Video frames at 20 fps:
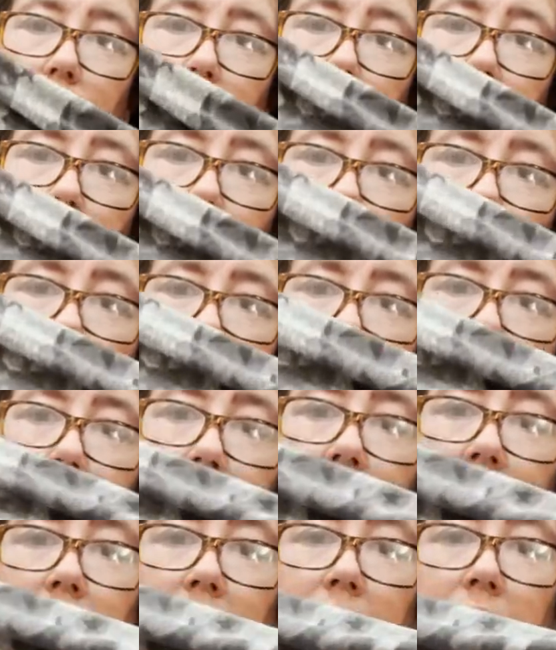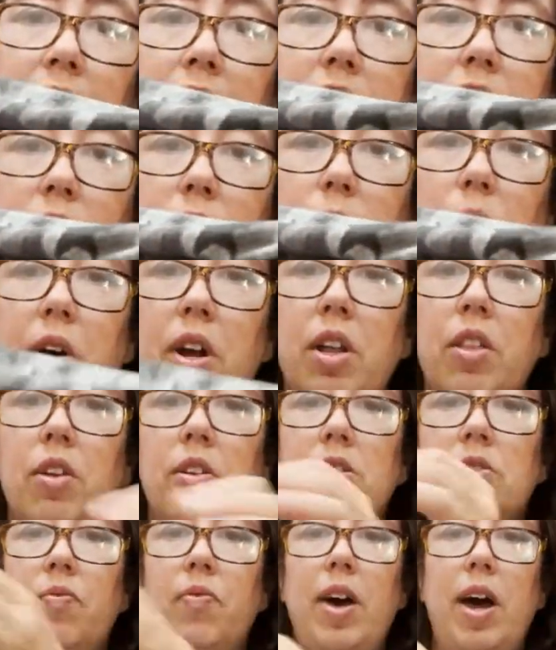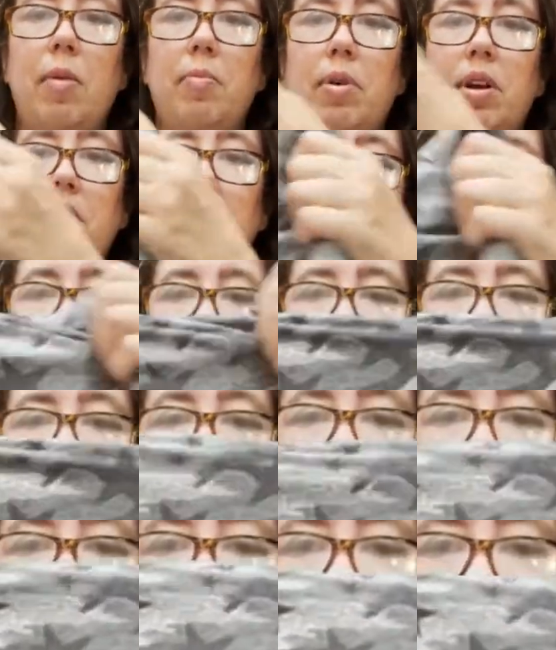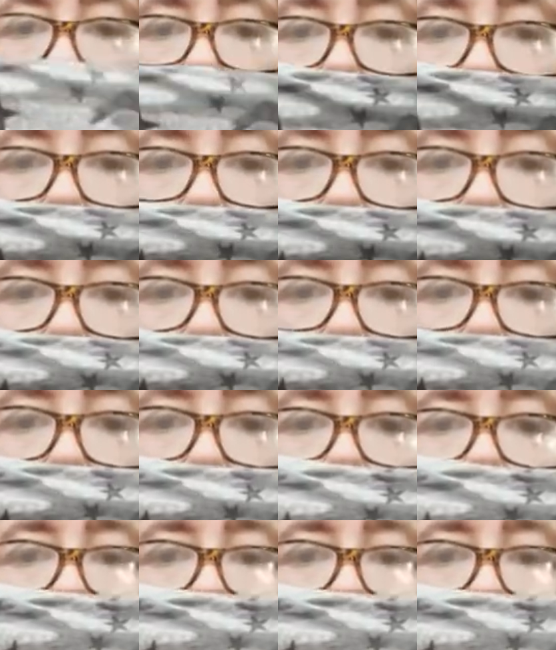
soft. This is one of those fabrics. Very, very